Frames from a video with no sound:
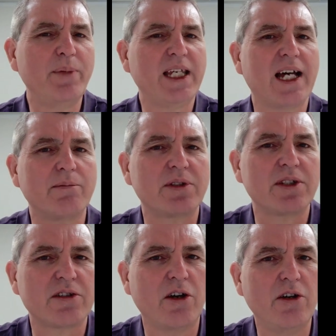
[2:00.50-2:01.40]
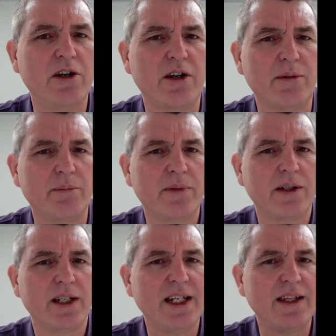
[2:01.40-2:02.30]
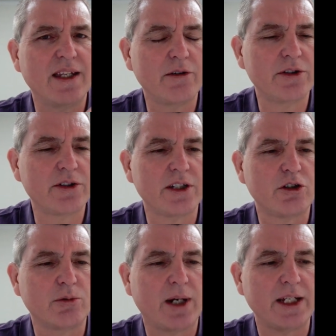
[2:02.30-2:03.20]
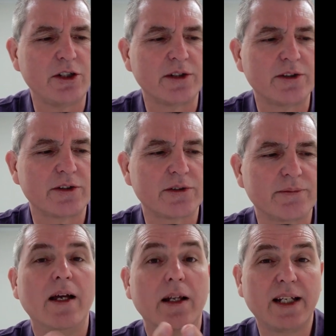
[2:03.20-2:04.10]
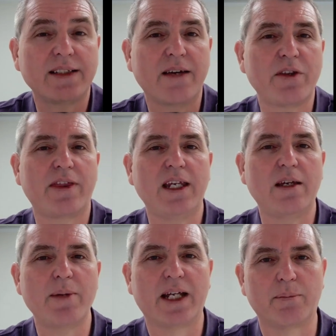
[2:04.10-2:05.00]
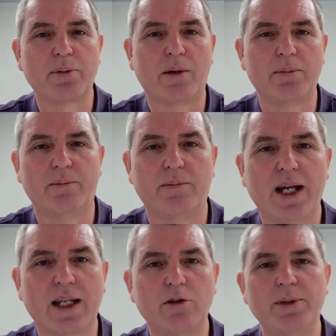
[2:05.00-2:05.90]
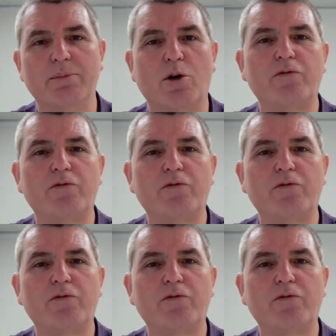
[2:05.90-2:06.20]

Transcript: becomes a term in those situations? Let's have a think about the problem a little bit more